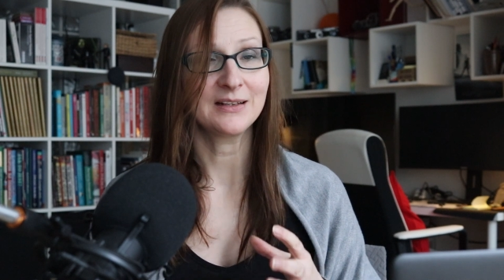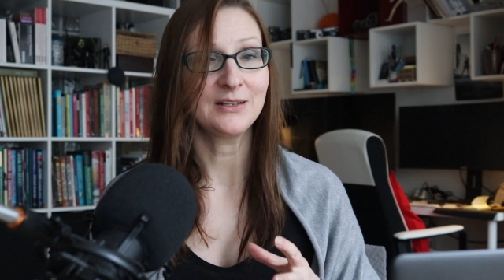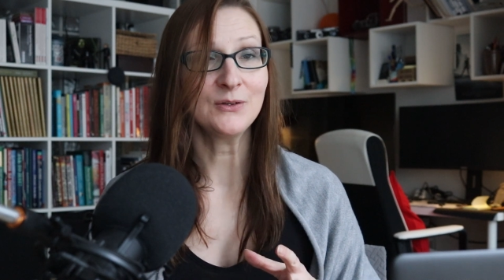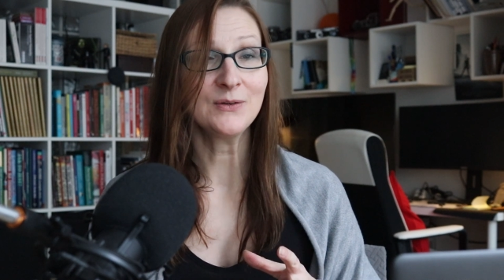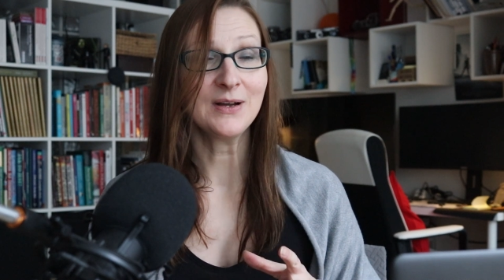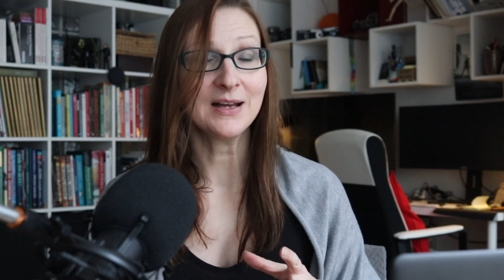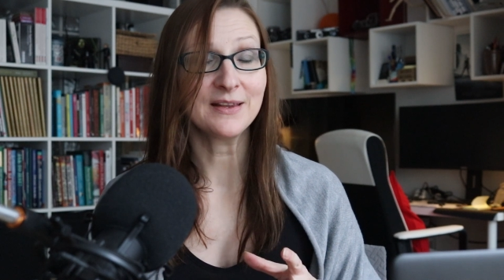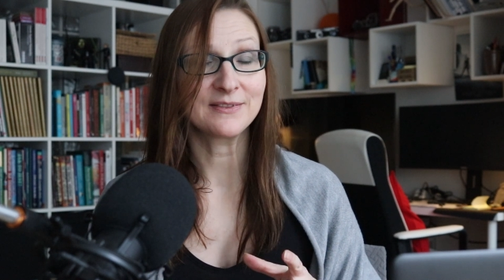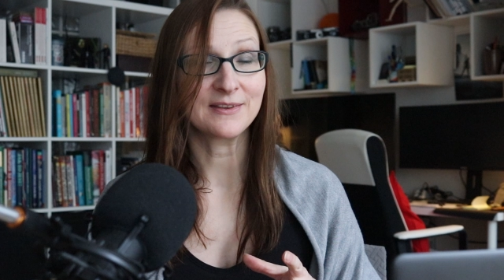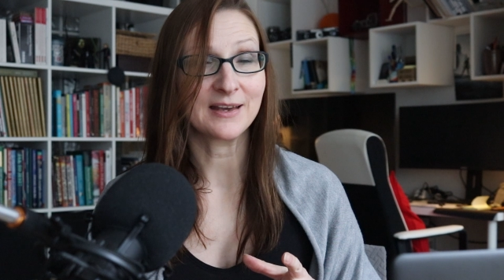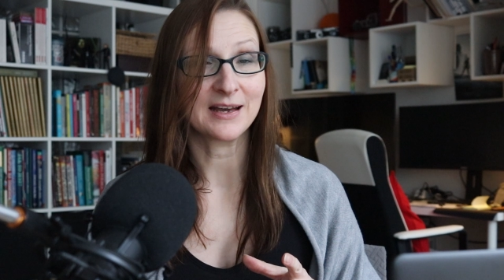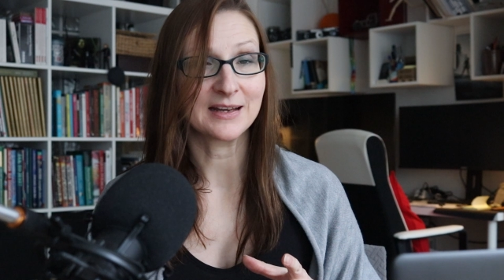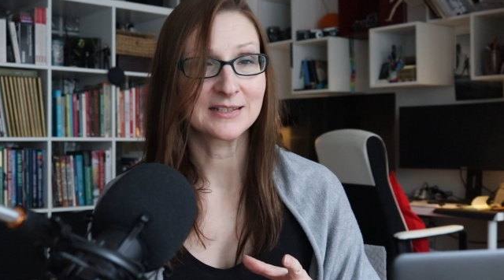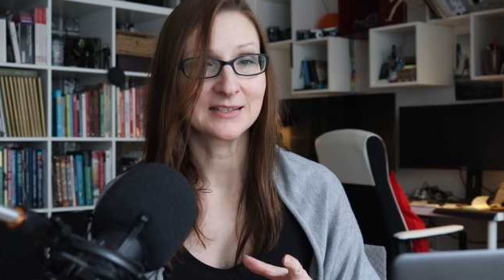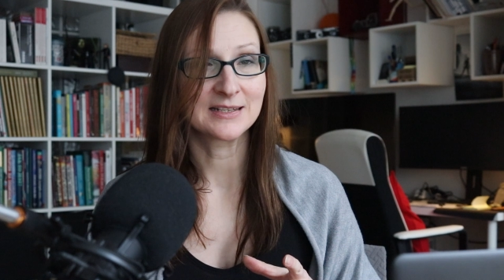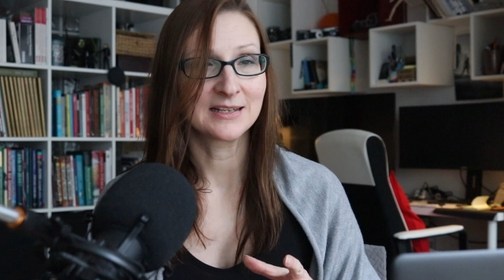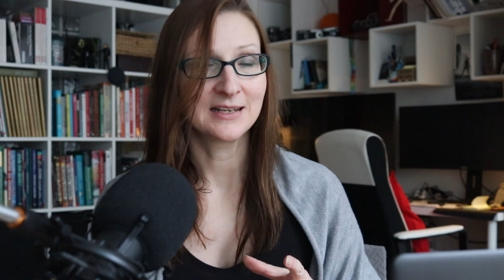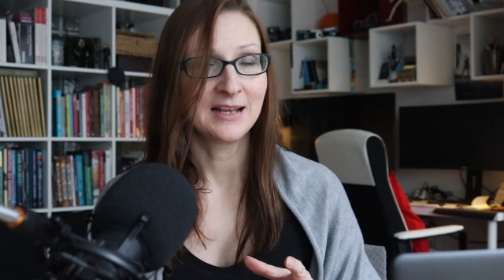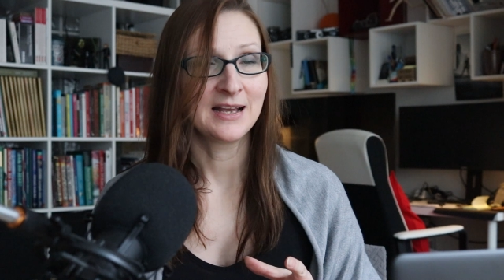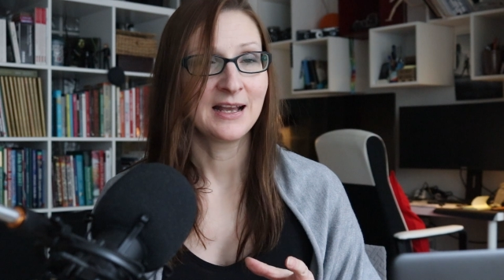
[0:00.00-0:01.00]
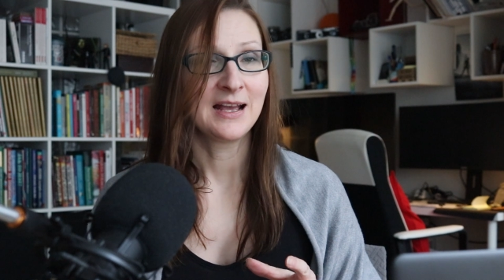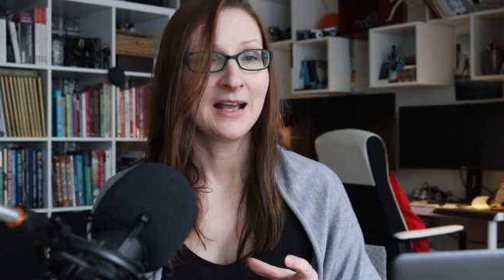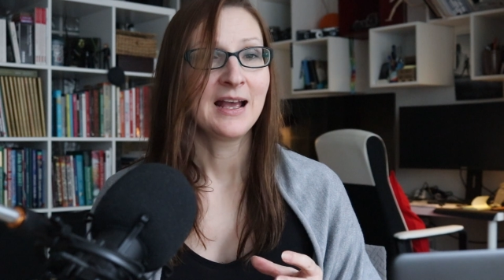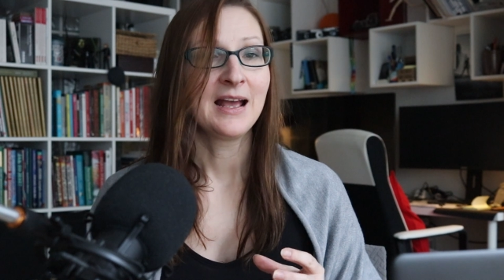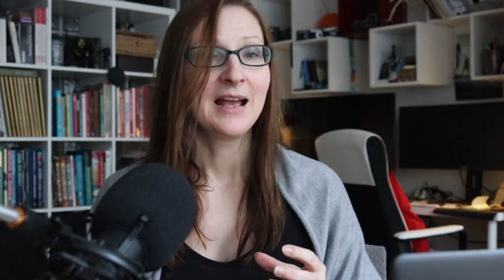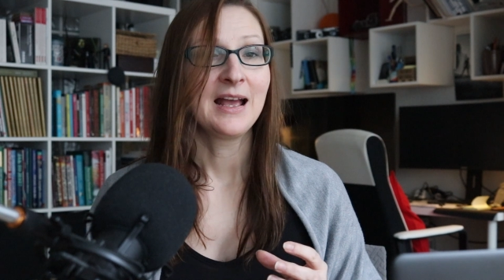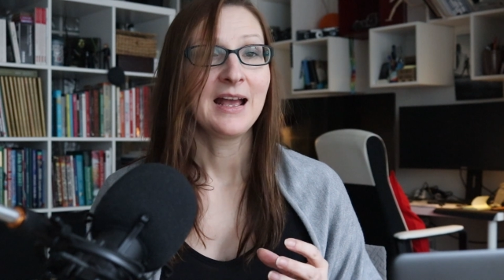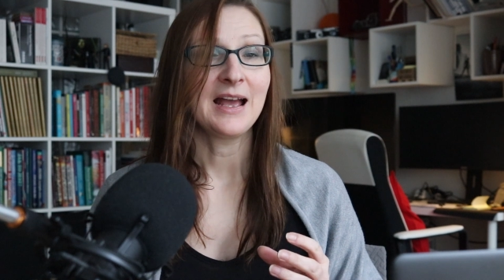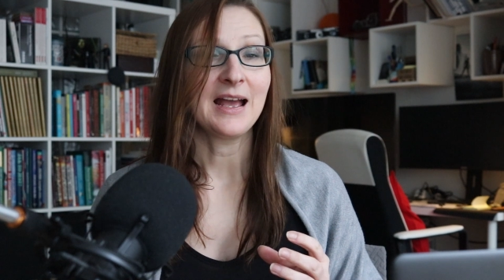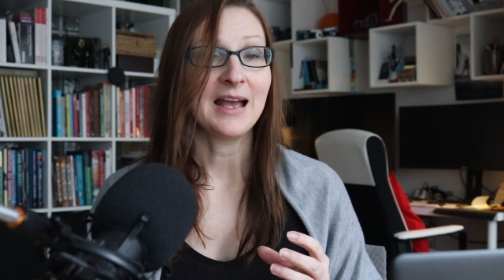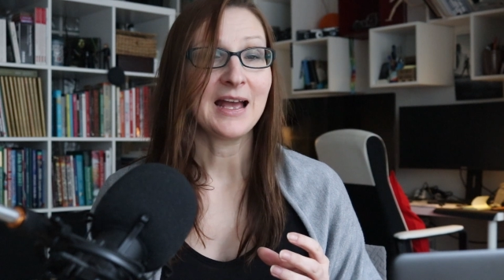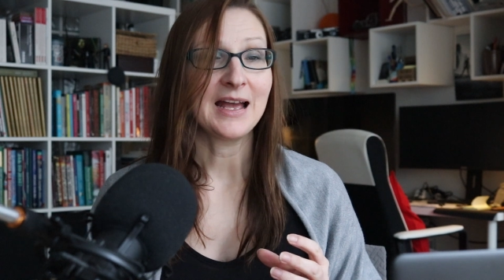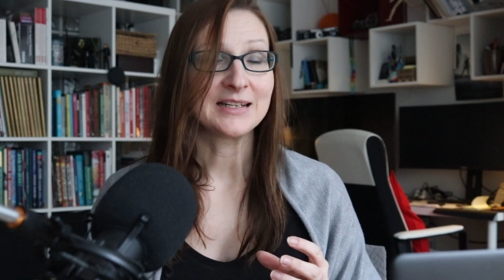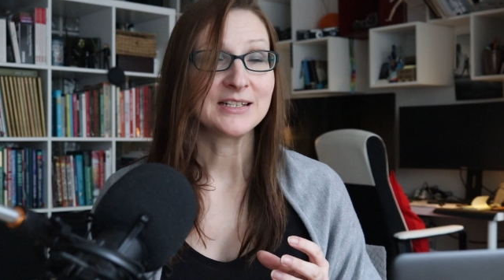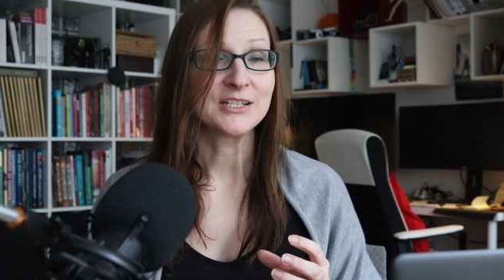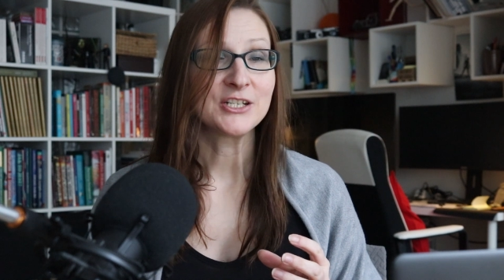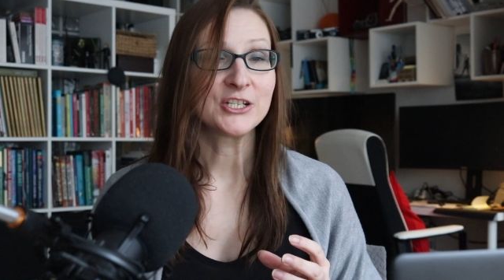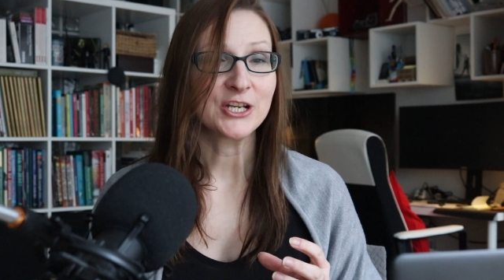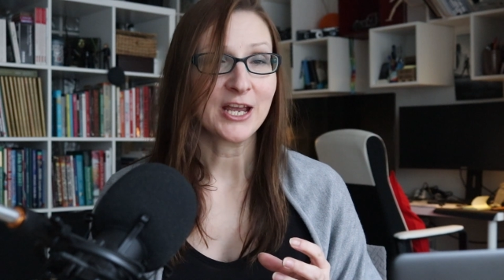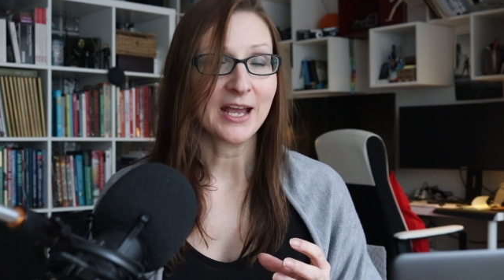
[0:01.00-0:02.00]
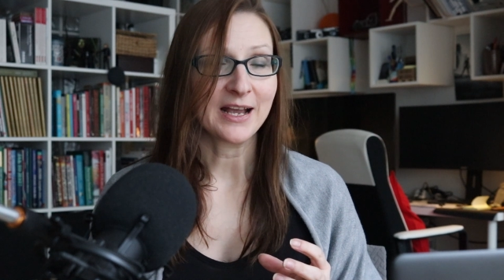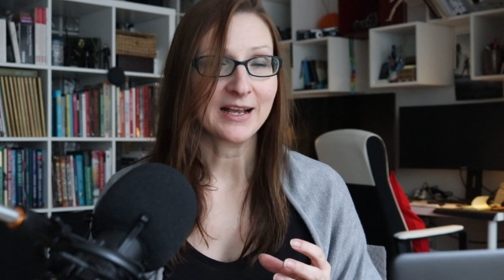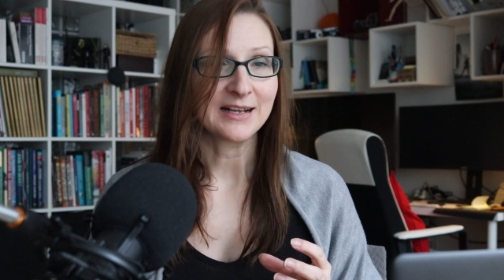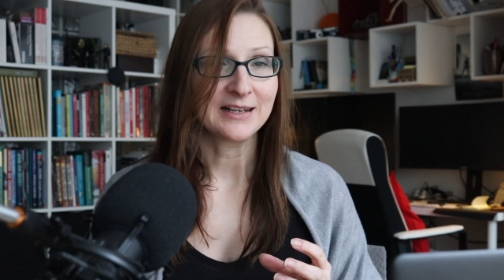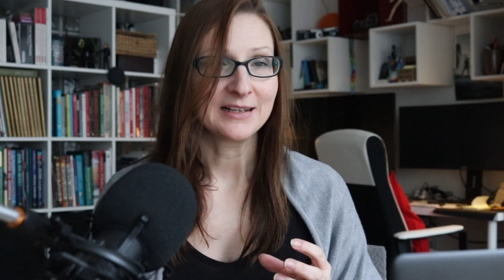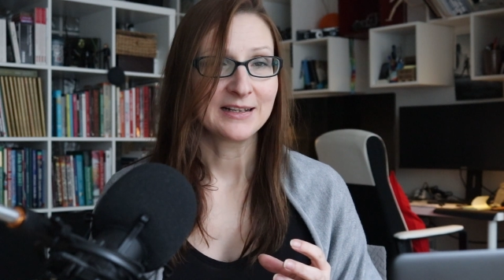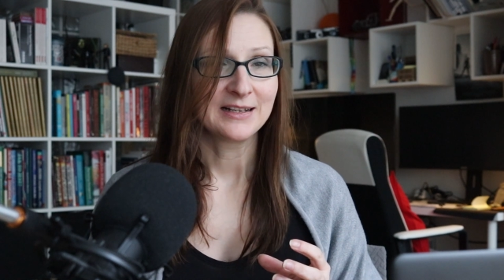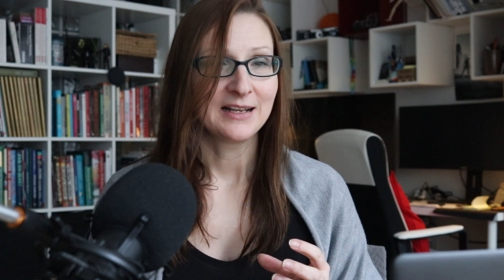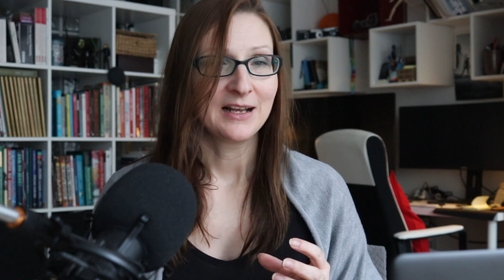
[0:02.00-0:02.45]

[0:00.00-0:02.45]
Look at that and check